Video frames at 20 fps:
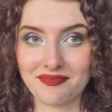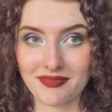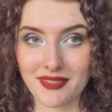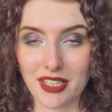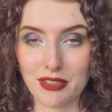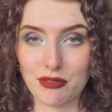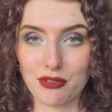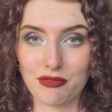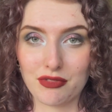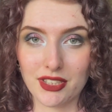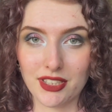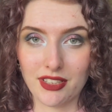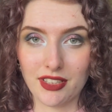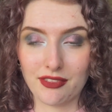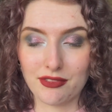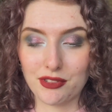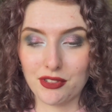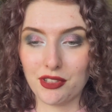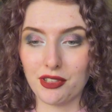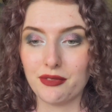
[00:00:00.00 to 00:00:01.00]
I would really
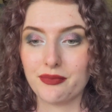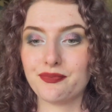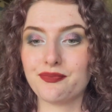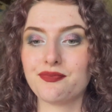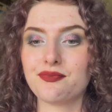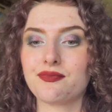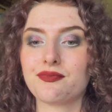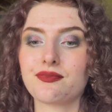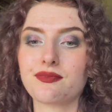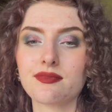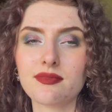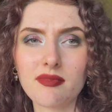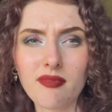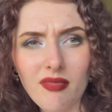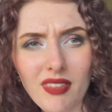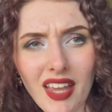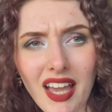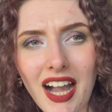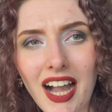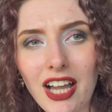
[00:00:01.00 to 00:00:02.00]
love to know.
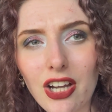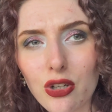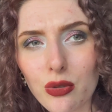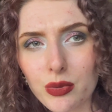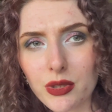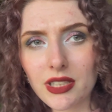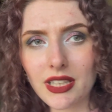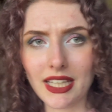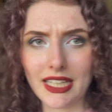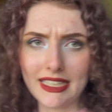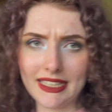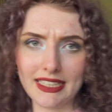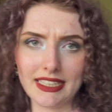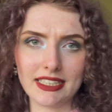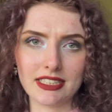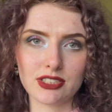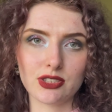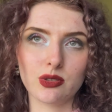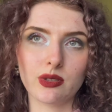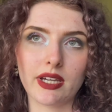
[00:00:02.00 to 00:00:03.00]
I hope the lighting
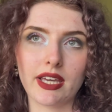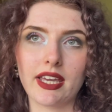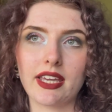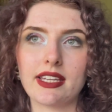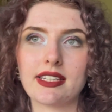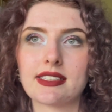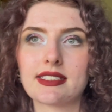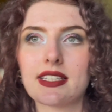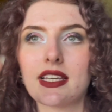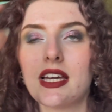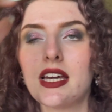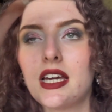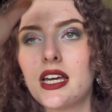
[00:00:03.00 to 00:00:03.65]
is okay. It's